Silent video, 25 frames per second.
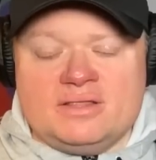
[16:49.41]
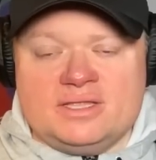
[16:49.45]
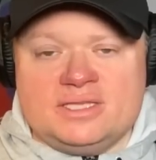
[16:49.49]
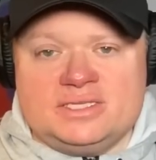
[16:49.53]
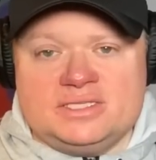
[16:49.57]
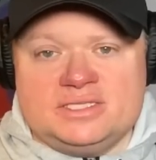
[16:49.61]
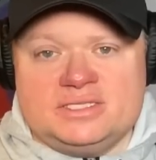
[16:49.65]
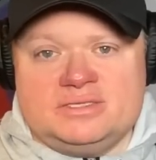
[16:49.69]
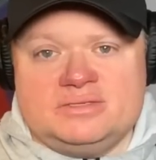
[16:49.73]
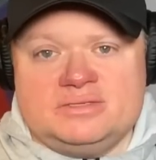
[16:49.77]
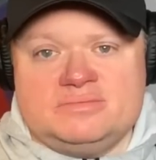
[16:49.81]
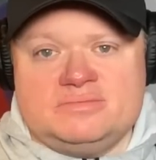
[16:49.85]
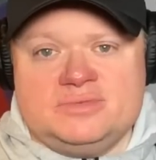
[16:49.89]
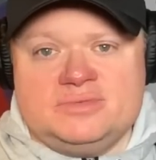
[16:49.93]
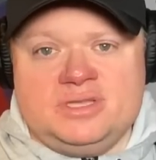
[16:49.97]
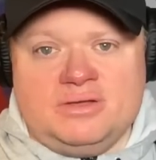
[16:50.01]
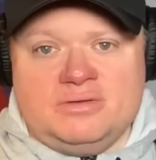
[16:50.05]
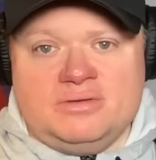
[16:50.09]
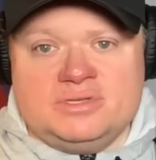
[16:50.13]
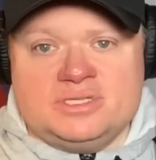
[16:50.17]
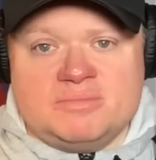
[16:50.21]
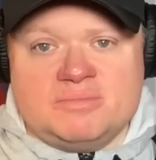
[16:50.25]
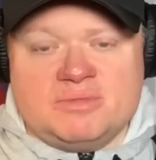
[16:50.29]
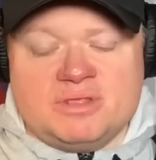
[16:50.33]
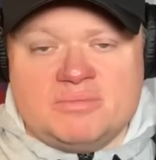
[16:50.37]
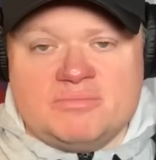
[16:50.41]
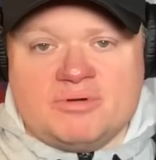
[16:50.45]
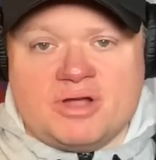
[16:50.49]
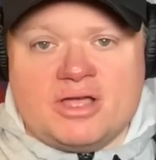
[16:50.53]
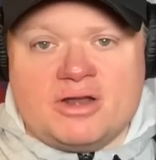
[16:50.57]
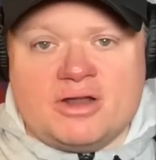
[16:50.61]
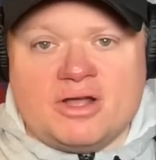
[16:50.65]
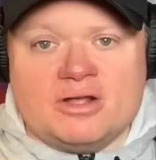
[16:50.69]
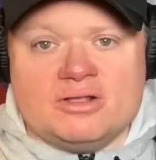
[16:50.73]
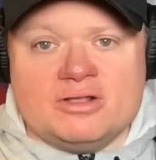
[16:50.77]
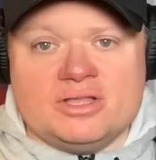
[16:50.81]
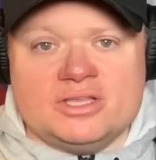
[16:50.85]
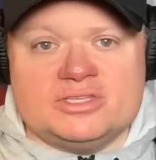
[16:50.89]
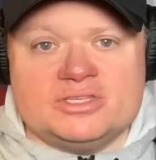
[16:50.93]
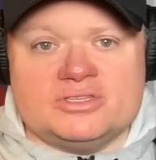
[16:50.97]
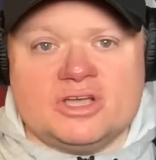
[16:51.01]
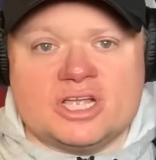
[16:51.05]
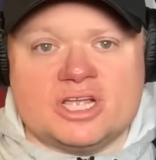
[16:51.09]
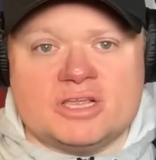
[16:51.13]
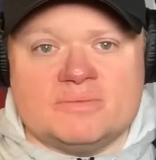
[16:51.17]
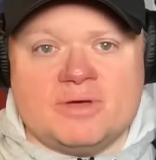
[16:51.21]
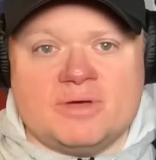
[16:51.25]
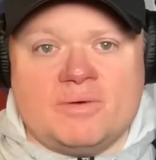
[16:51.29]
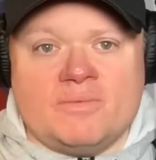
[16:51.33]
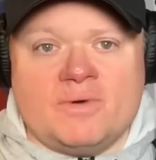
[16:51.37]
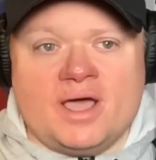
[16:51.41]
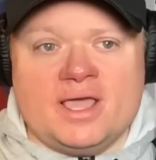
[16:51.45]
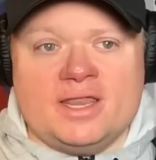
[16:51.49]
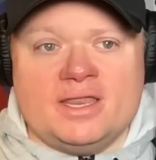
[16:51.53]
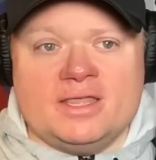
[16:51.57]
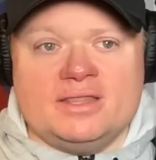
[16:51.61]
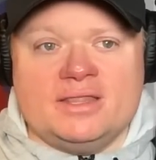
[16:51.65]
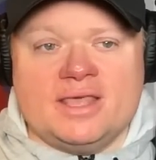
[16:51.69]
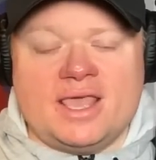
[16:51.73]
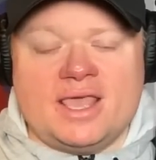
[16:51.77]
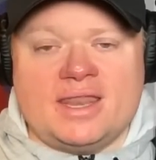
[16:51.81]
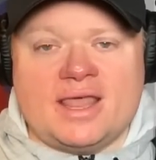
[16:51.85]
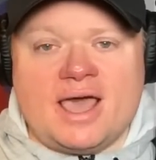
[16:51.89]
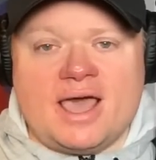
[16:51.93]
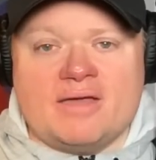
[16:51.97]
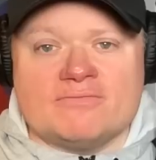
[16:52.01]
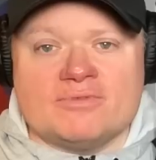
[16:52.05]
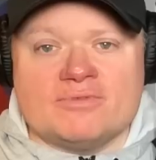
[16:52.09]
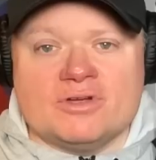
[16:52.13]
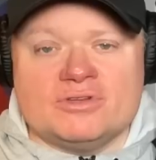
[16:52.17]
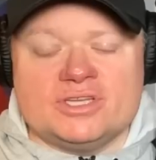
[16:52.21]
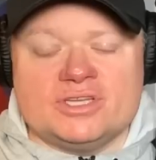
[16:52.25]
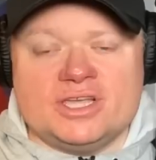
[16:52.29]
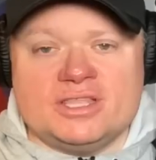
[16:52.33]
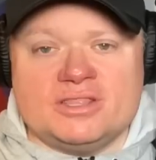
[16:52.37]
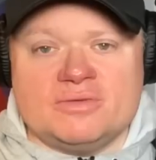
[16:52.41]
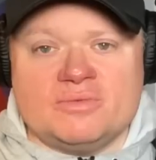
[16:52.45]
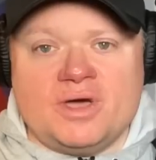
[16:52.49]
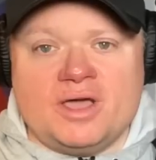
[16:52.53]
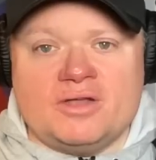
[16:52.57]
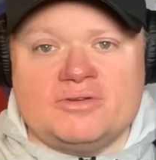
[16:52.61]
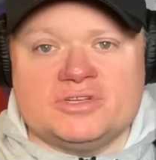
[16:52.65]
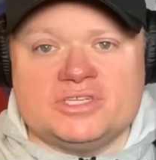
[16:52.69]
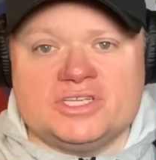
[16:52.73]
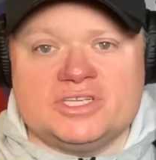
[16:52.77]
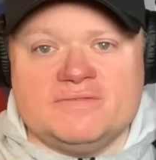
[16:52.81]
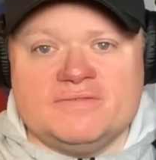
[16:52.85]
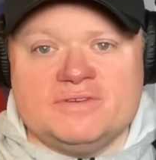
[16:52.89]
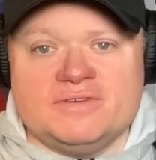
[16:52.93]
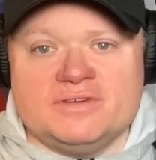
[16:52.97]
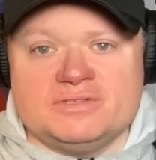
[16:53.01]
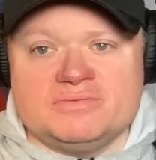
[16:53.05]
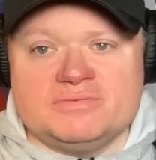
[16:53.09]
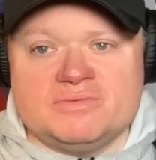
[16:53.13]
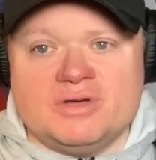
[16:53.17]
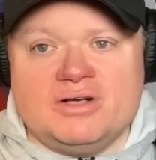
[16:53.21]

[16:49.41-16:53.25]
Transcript: This is, you know, something that Brian Hartland's talking about. Why did they not rotate the wide receivers?